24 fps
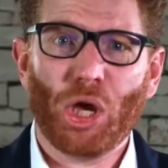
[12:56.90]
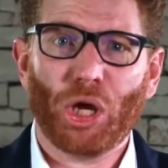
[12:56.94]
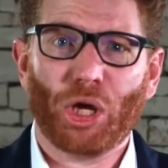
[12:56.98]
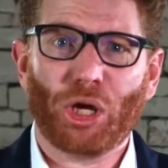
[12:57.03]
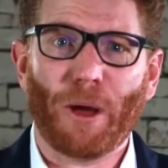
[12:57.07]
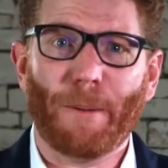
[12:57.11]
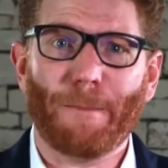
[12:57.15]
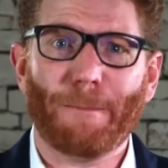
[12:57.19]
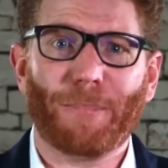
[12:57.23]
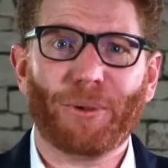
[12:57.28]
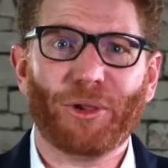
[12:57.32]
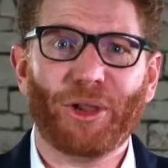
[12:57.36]

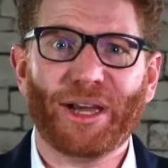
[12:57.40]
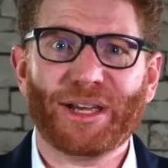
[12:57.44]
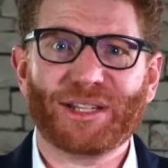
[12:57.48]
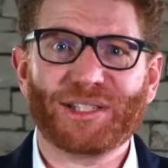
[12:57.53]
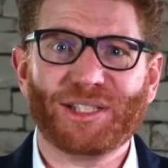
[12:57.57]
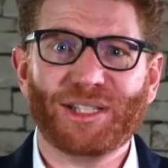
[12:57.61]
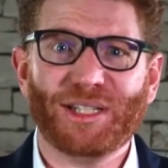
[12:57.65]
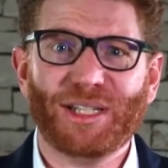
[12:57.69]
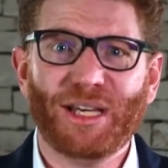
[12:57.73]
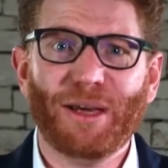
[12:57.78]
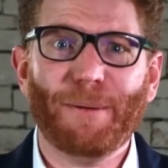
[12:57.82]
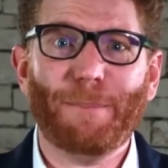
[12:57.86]

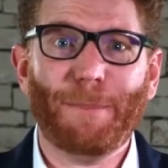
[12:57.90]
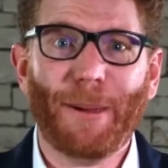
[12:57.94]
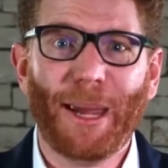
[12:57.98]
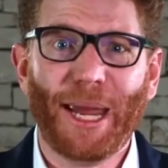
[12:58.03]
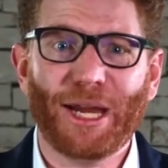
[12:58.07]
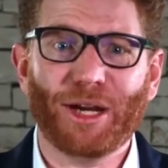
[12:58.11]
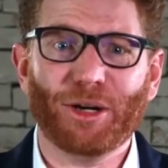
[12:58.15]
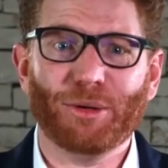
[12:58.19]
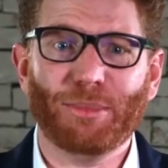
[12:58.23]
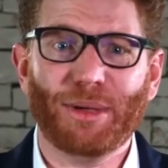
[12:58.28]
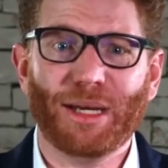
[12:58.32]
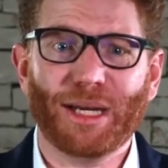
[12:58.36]
complexity of
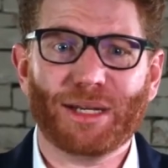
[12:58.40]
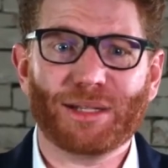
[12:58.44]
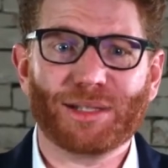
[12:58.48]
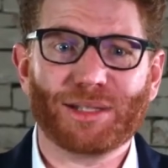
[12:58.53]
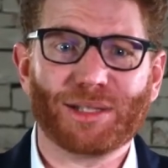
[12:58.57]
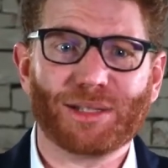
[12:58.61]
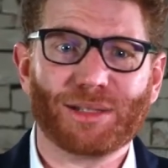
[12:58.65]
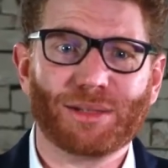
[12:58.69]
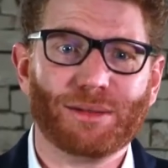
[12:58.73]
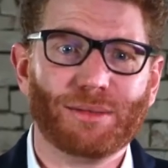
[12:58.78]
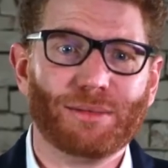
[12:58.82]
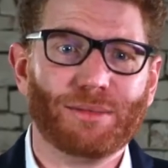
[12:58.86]
payer
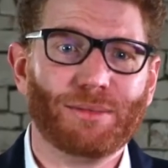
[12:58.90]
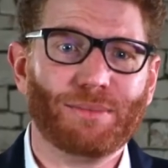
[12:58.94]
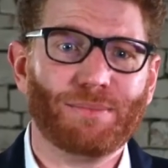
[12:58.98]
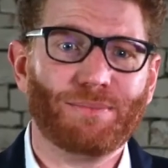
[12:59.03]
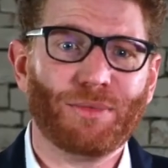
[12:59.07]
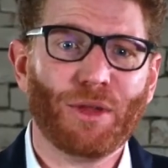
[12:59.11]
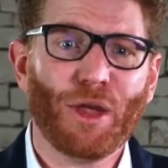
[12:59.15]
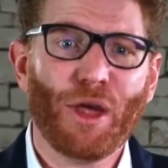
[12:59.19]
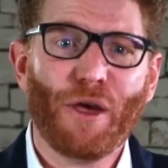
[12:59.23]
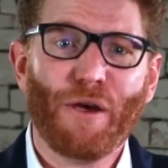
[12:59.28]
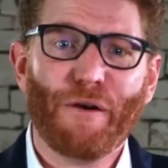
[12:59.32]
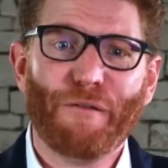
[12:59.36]
mix,
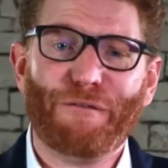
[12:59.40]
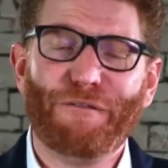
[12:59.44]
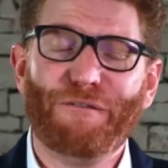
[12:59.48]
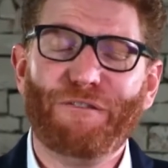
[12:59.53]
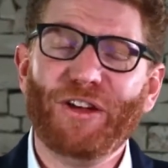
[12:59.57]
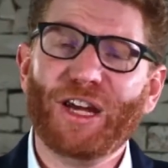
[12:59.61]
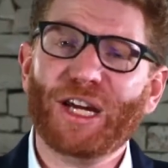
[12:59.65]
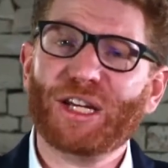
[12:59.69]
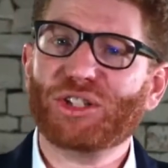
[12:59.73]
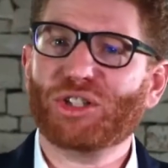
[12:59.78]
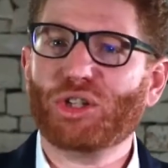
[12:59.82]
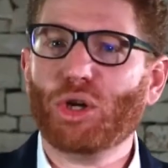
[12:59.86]

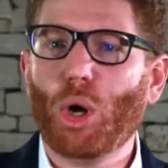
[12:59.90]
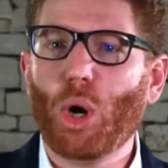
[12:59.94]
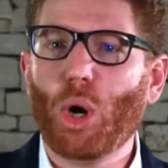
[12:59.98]
fixed